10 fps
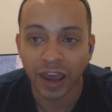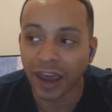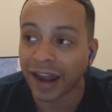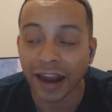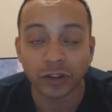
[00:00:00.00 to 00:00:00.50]

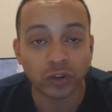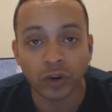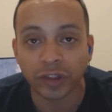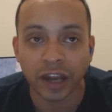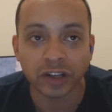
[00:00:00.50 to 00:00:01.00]
and I
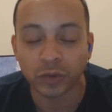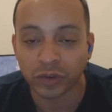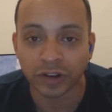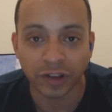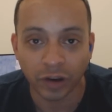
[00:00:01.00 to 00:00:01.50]
thought that shit
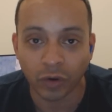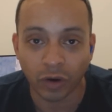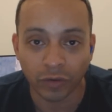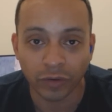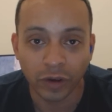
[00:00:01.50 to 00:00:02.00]
was gonna take
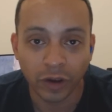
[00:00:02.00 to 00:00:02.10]
off